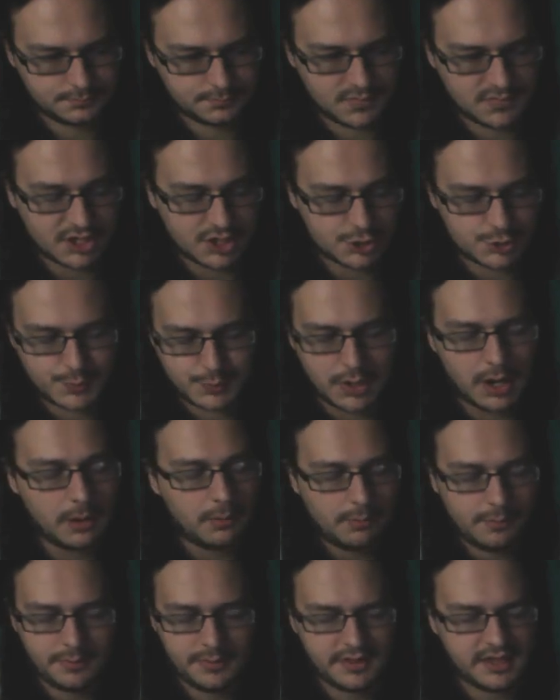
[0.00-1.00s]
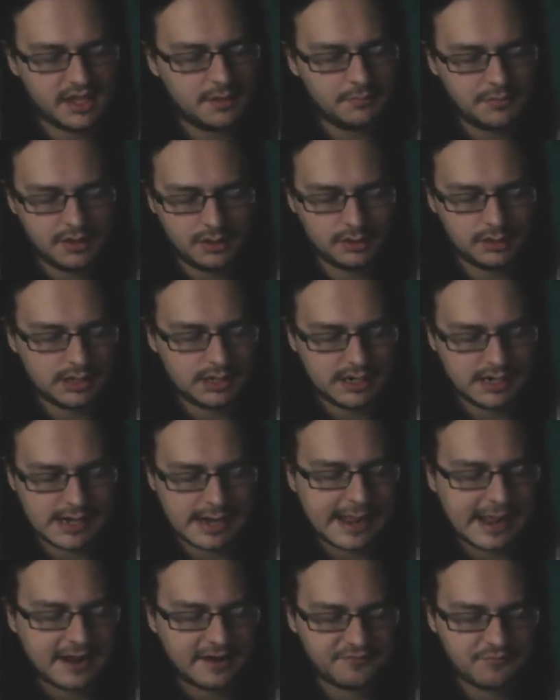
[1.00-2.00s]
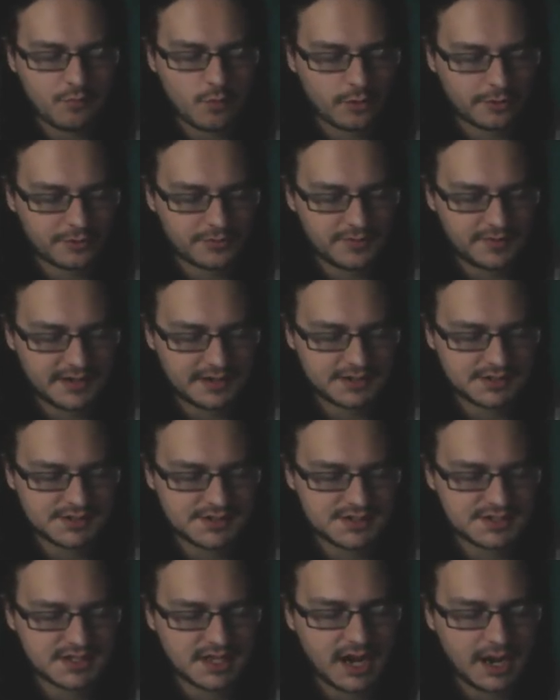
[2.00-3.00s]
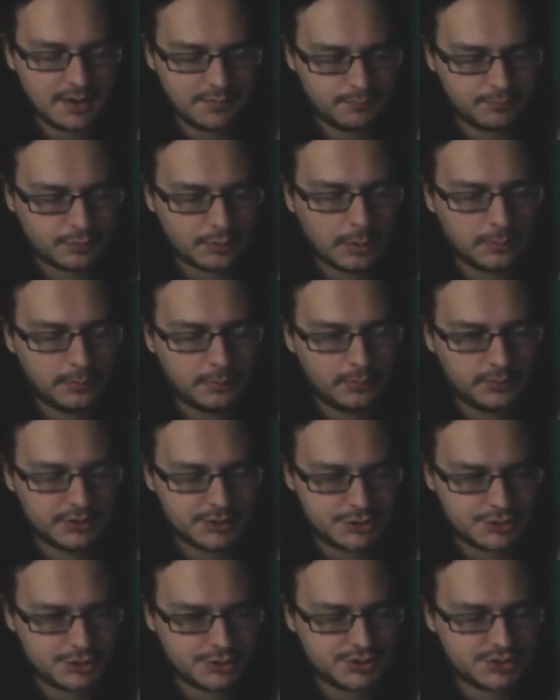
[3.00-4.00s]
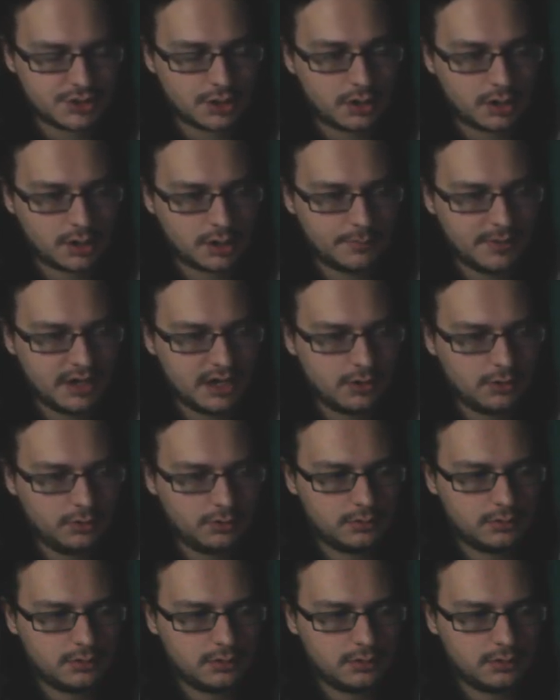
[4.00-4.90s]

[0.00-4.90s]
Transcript: There's probably a million and a half more things that I probably should talk about,